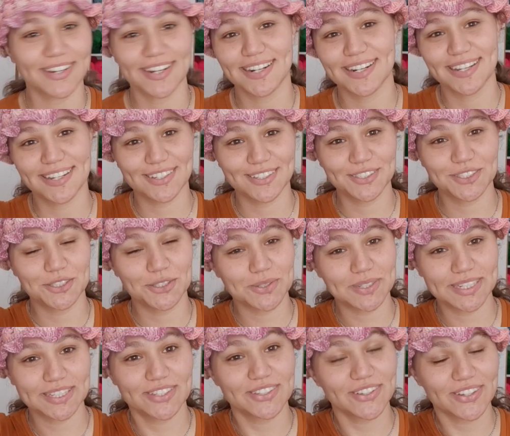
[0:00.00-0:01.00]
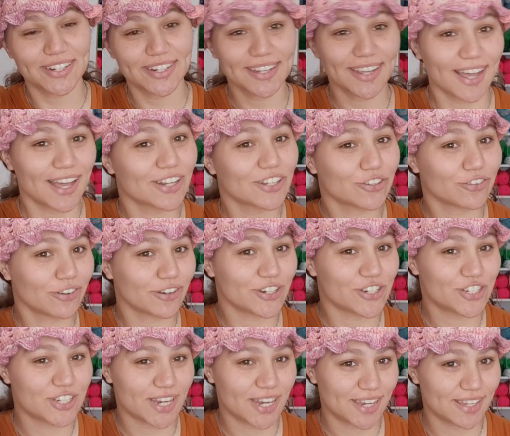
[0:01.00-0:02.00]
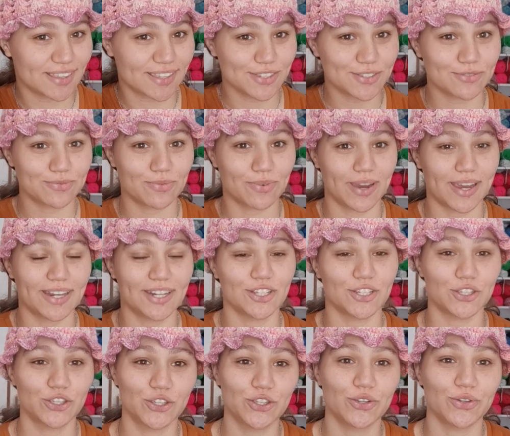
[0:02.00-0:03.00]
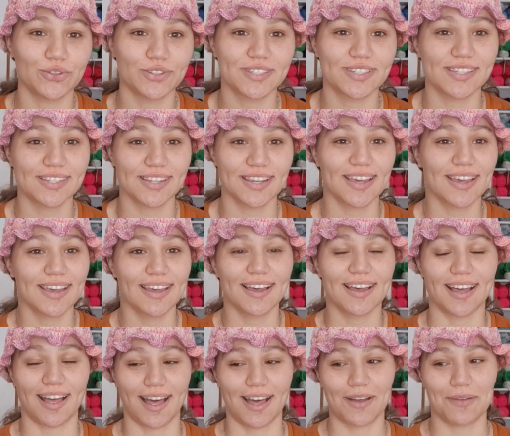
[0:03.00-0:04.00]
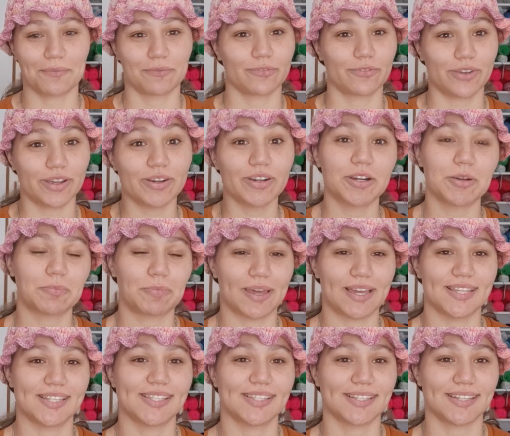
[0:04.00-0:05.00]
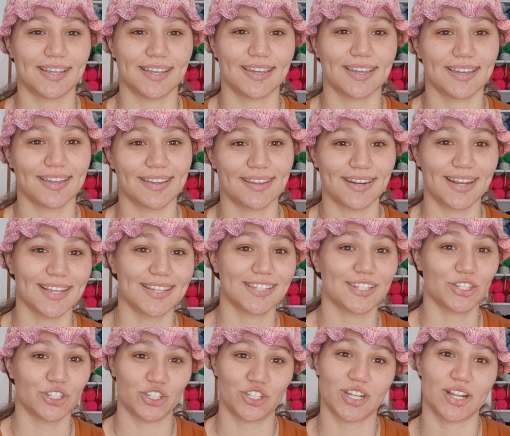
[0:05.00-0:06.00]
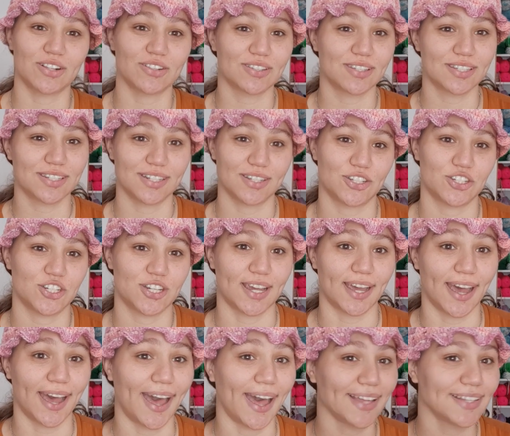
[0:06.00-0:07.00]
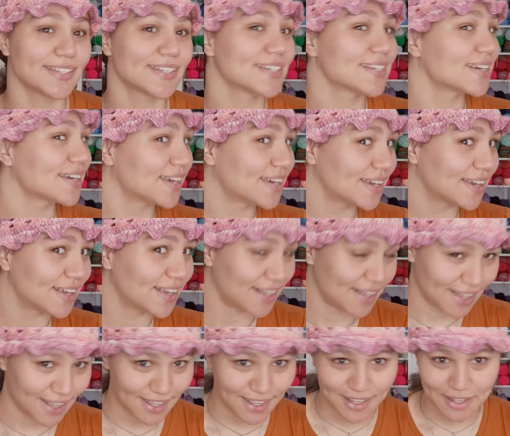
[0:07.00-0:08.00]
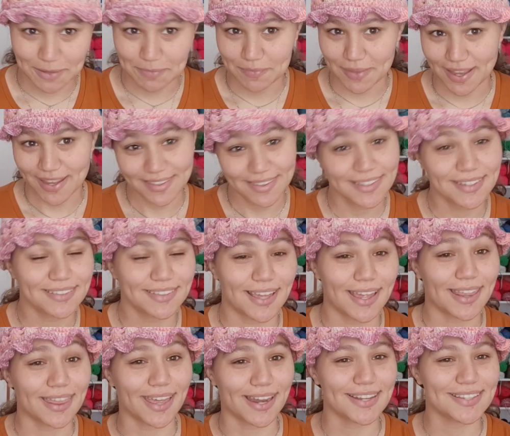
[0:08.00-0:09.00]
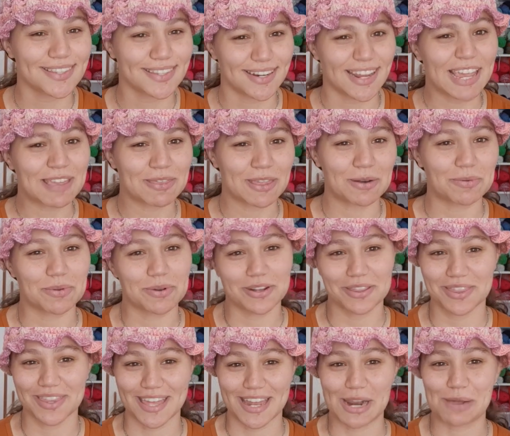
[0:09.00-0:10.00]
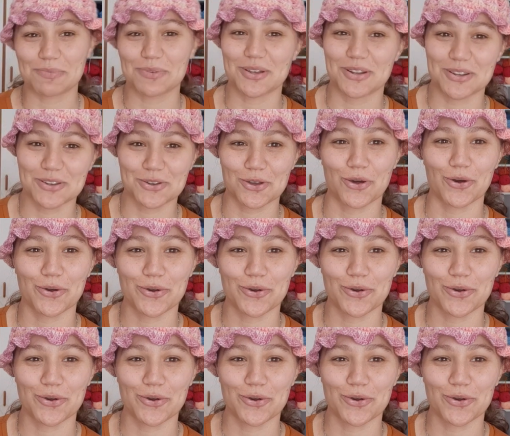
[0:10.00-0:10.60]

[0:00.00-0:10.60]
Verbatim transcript: really enjoyed learning how to crochet this really cute, very basic cluster shell stitch hat. I think that is the name that I'm gonna